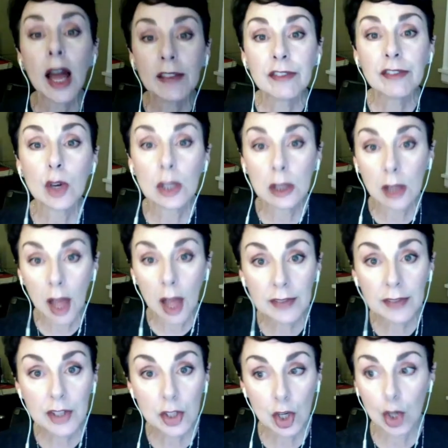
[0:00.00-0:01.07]
on life's
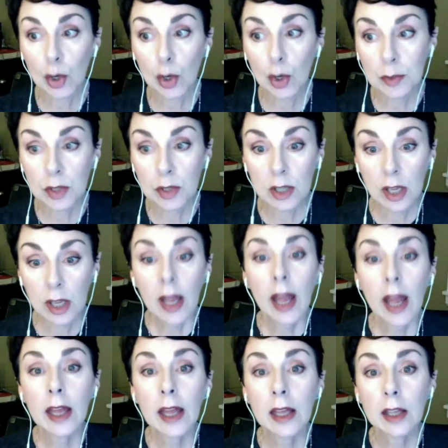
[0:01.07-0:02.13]
terms,
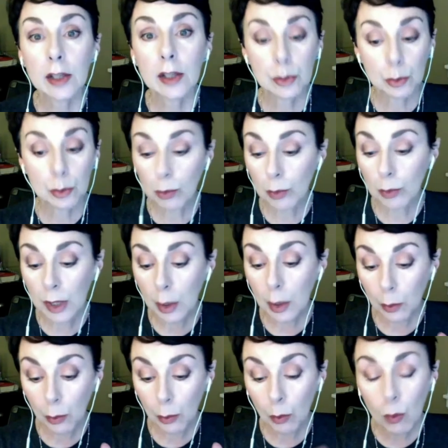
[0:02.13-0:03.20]
and
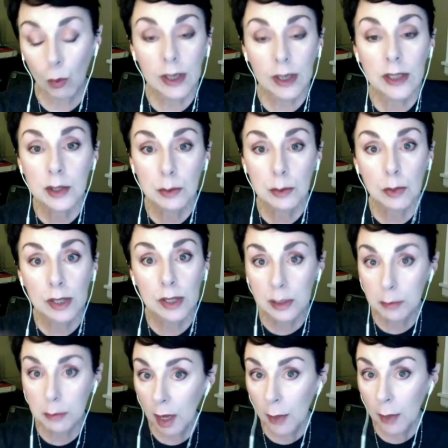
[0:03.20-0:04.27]
what is my
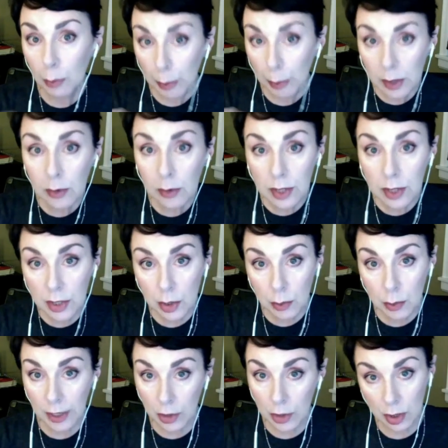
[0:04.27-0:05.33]
real
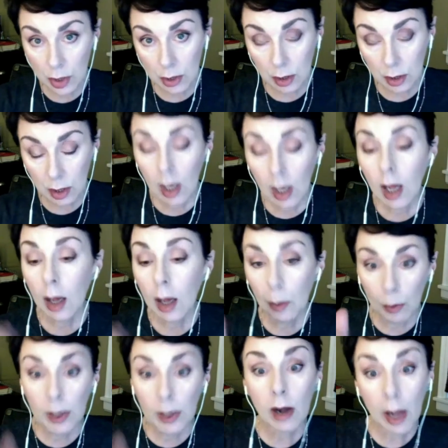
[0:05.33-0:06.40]
situation, where
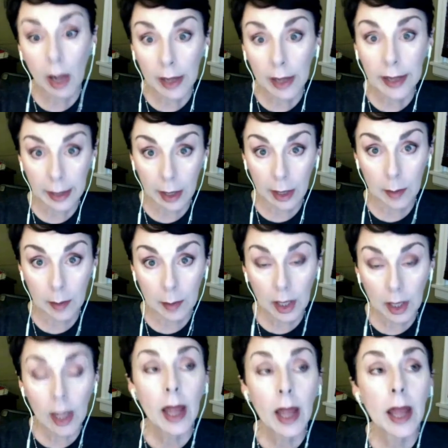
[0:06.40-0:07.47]
I am,
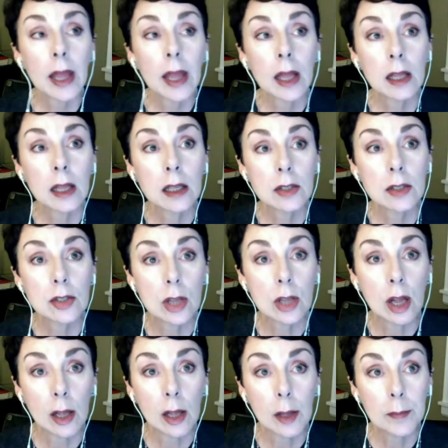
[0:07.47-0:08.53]
and
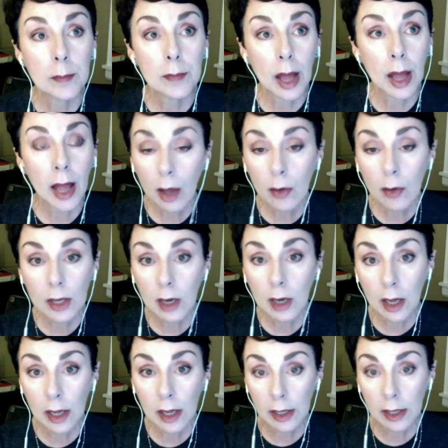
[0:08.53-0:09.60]
how can
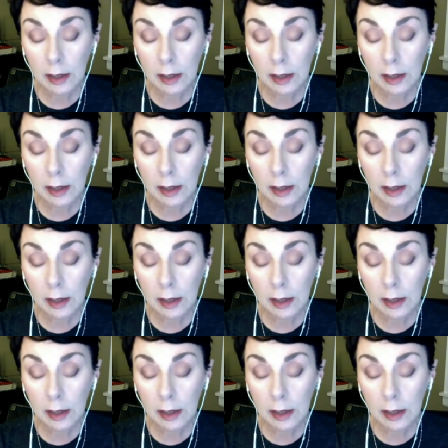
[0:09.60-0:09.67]
I